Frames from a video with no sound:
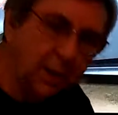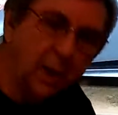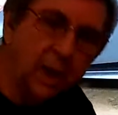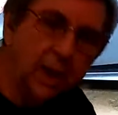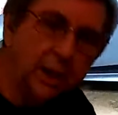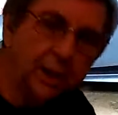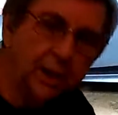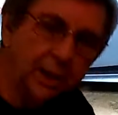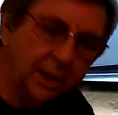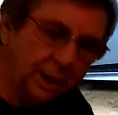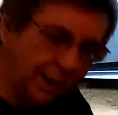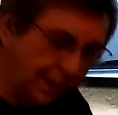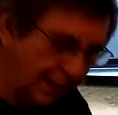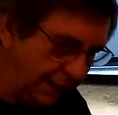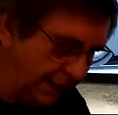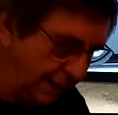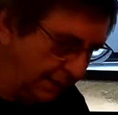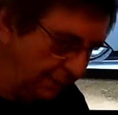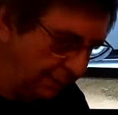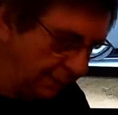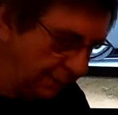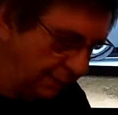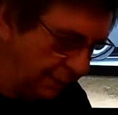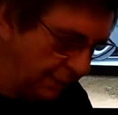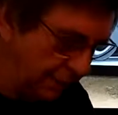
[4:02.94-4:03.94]
a lot of
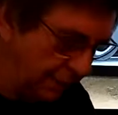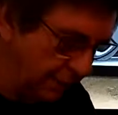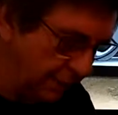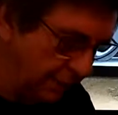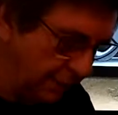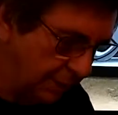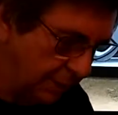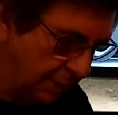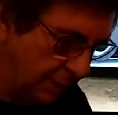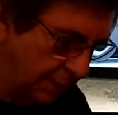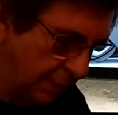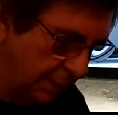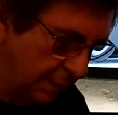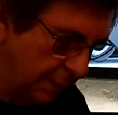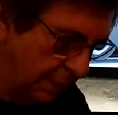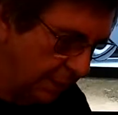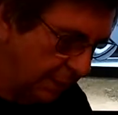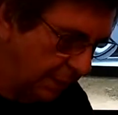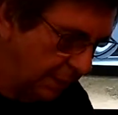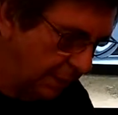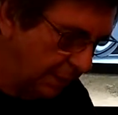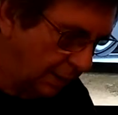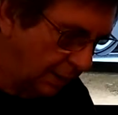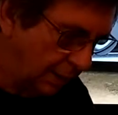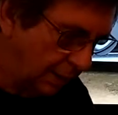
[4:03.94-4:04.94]
Leafs
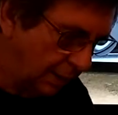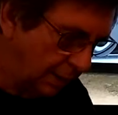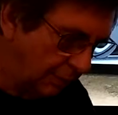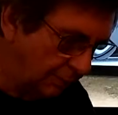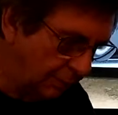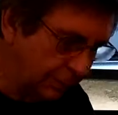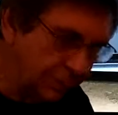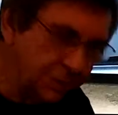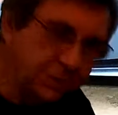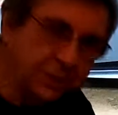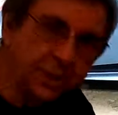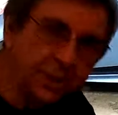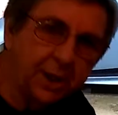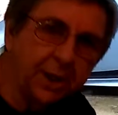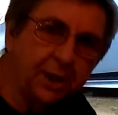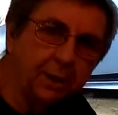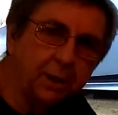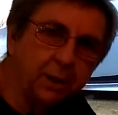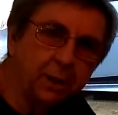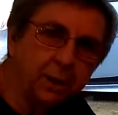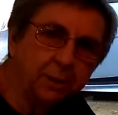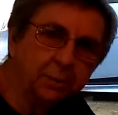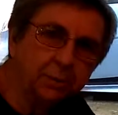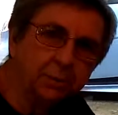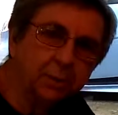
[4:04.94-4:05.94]
for
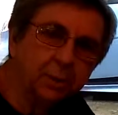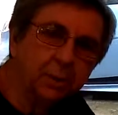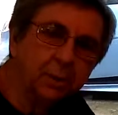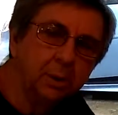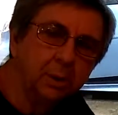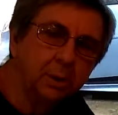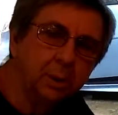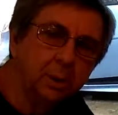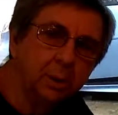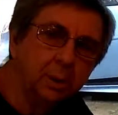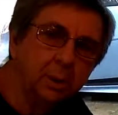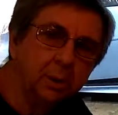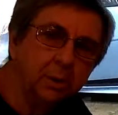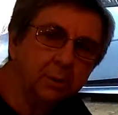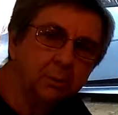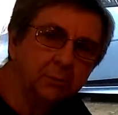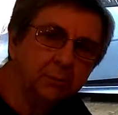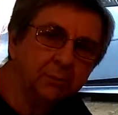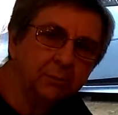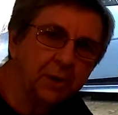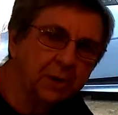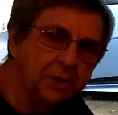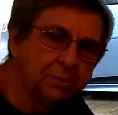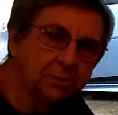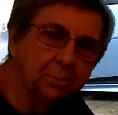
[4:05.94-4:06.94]
sale on
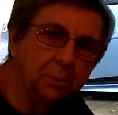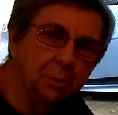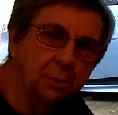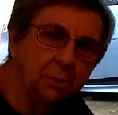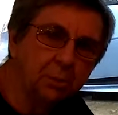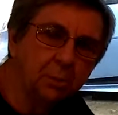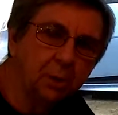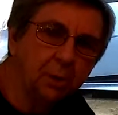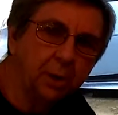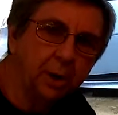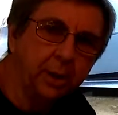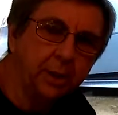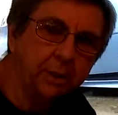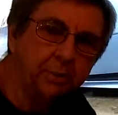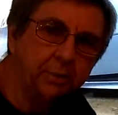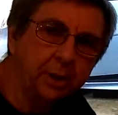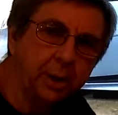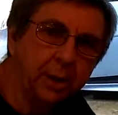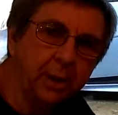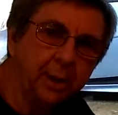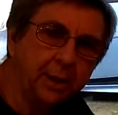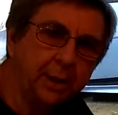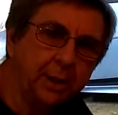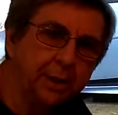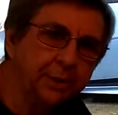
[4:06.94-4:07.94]
Facebook
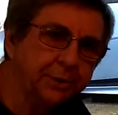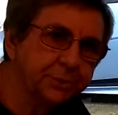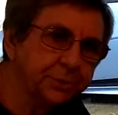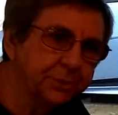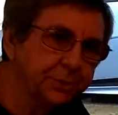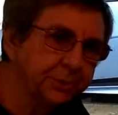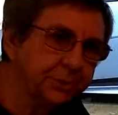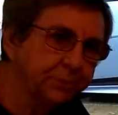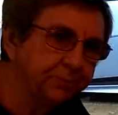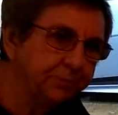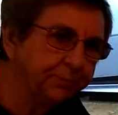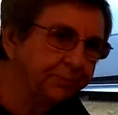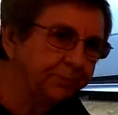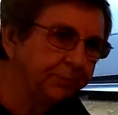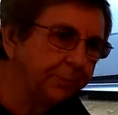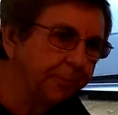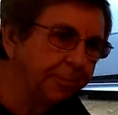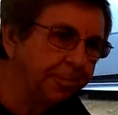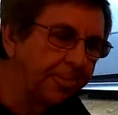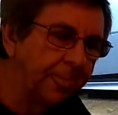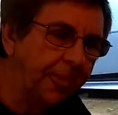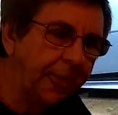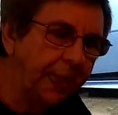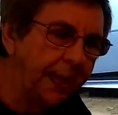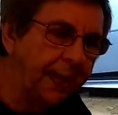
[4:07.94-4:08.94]
Marketplace,
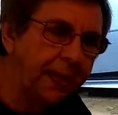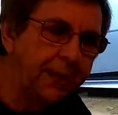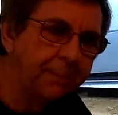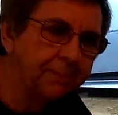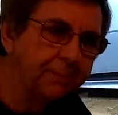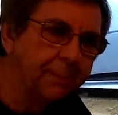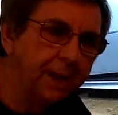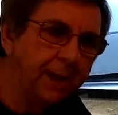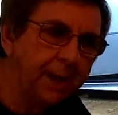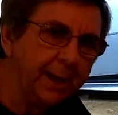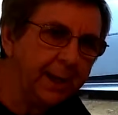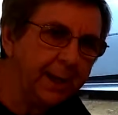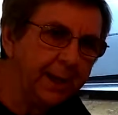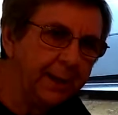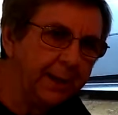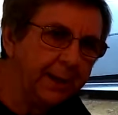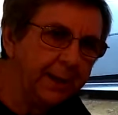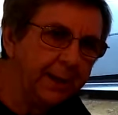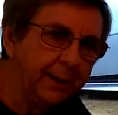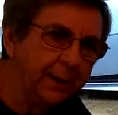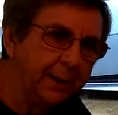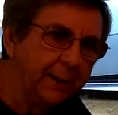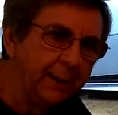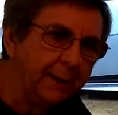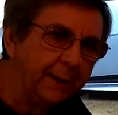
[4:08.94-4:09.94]
eBay,
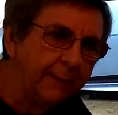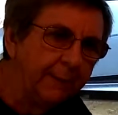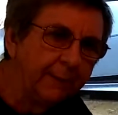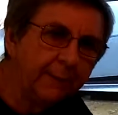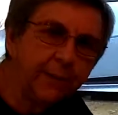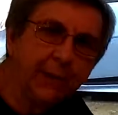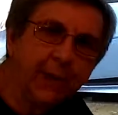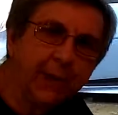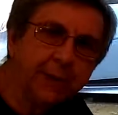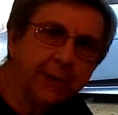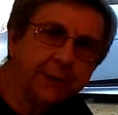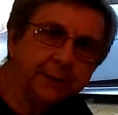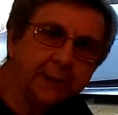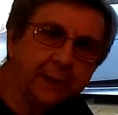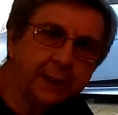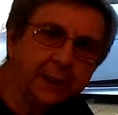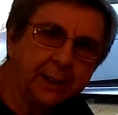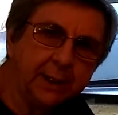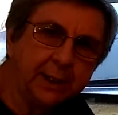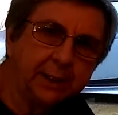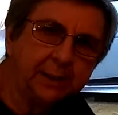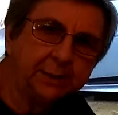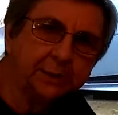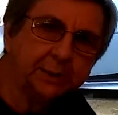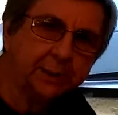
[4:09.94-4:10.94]

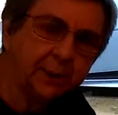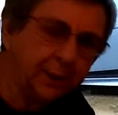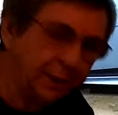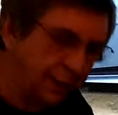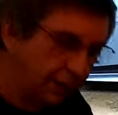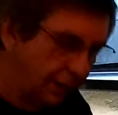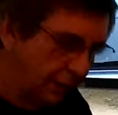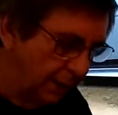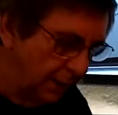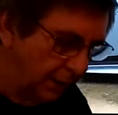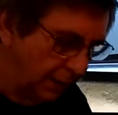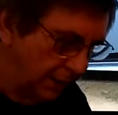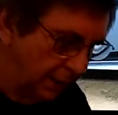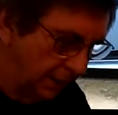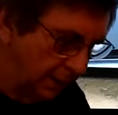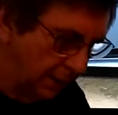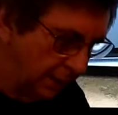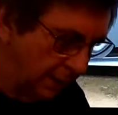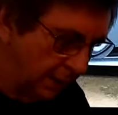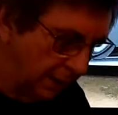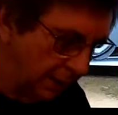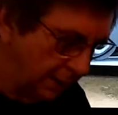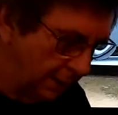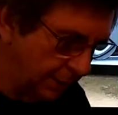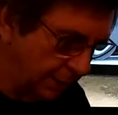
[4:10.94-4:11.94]
Craigslist.
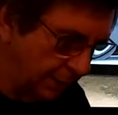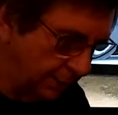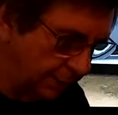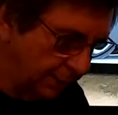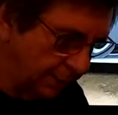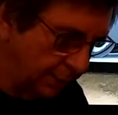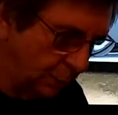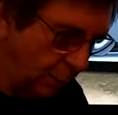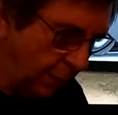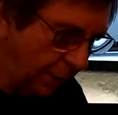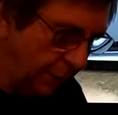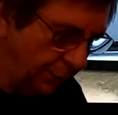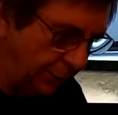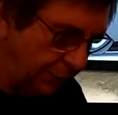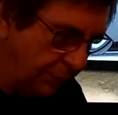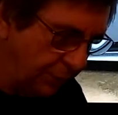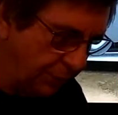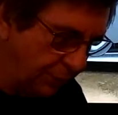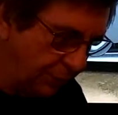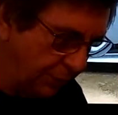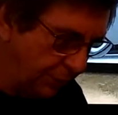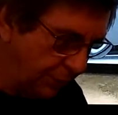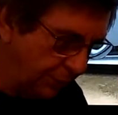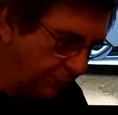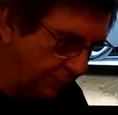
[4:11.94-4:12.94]
There's quite a
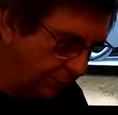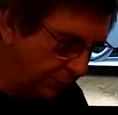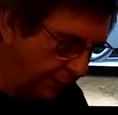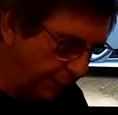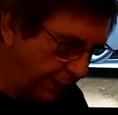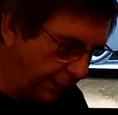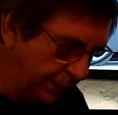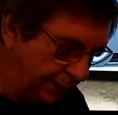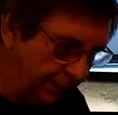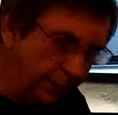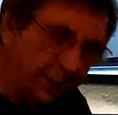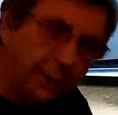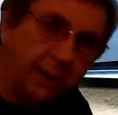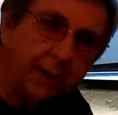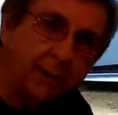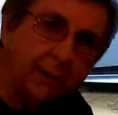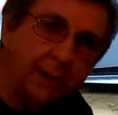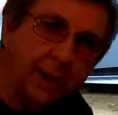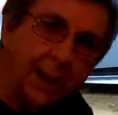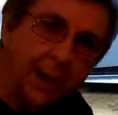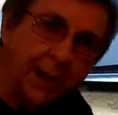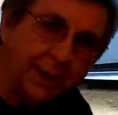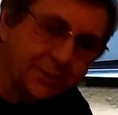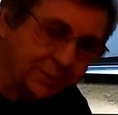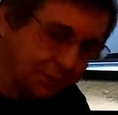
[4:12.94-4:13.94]
few of them around, and they're
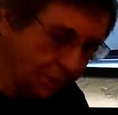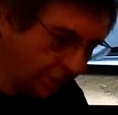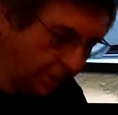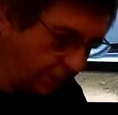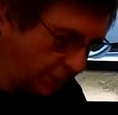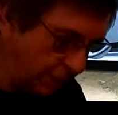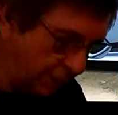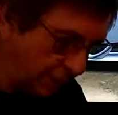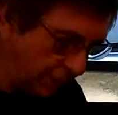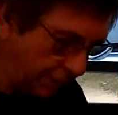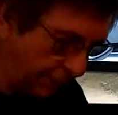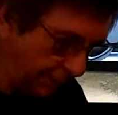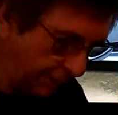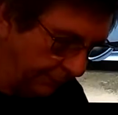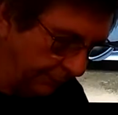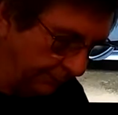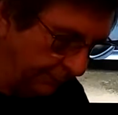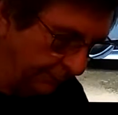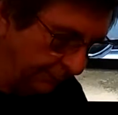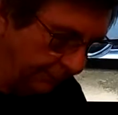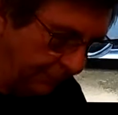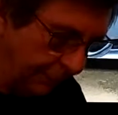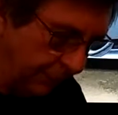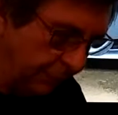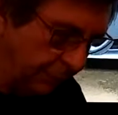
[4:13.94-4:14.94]
a nice car.
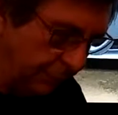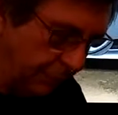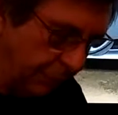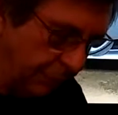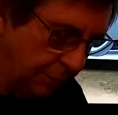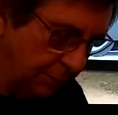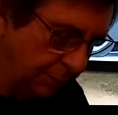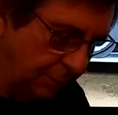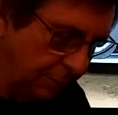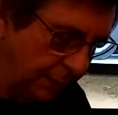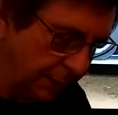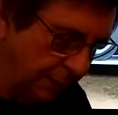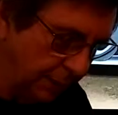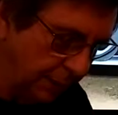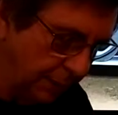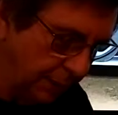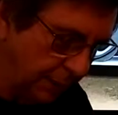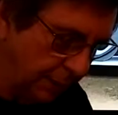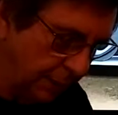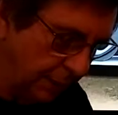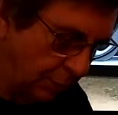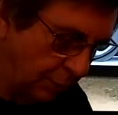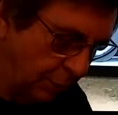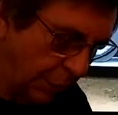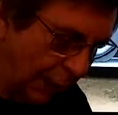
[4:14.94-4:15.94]
They're roomy,
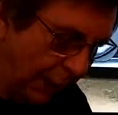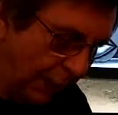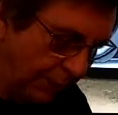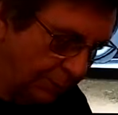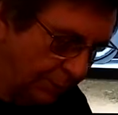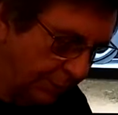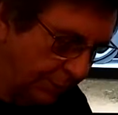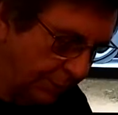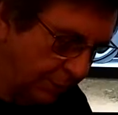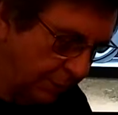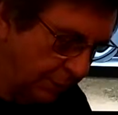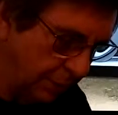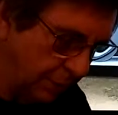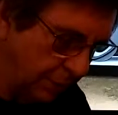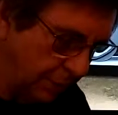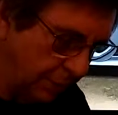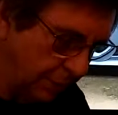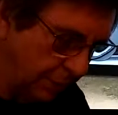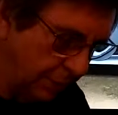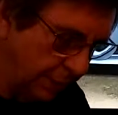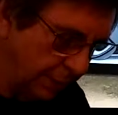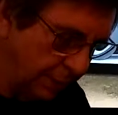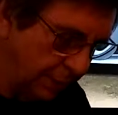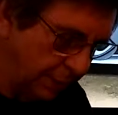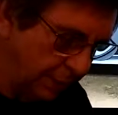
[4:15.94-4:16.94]
ride real
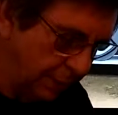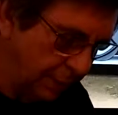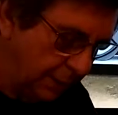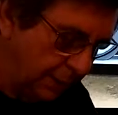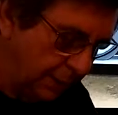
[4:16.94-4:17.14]
good,